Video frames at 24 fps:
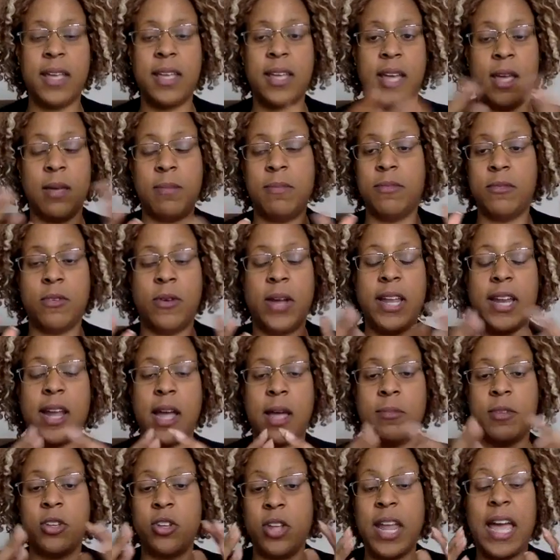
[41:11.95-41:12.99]
I'm great.
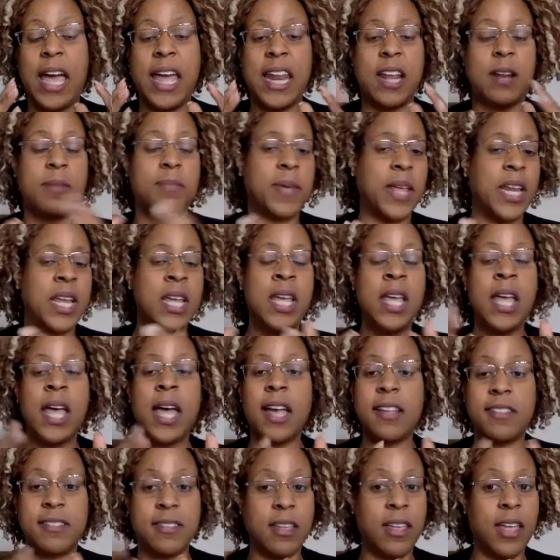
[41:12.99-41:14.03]
I'm good at it, but
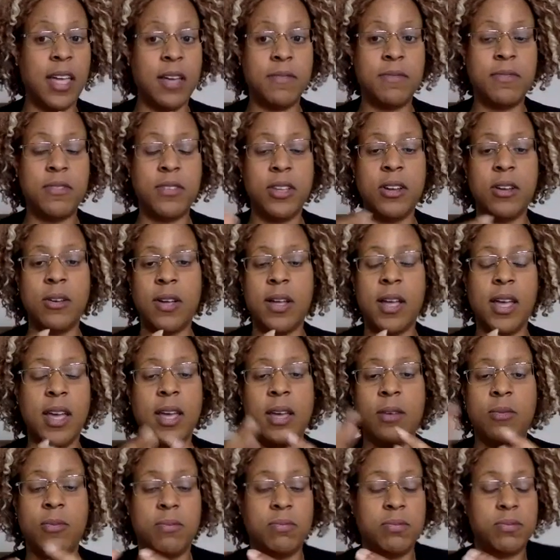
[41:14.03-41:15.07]
I still have,
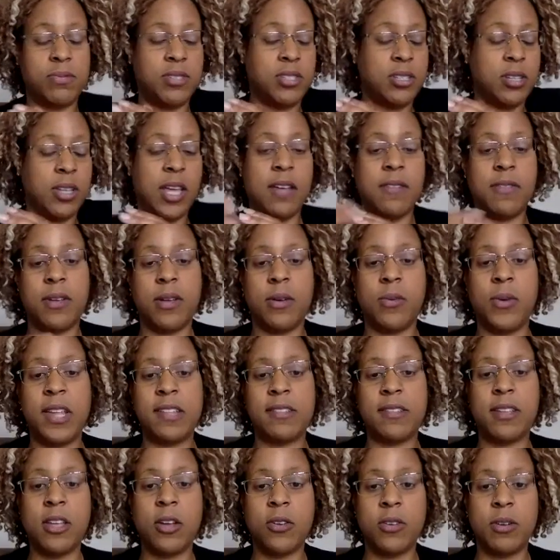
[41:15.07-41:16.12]
I still have a
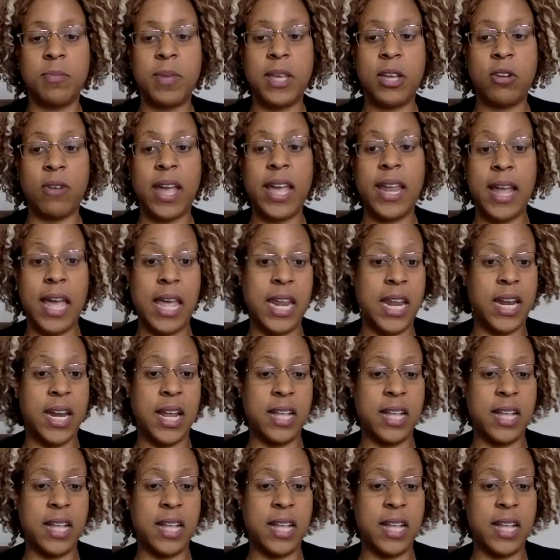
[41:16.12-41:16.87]
ways to go to be great at it.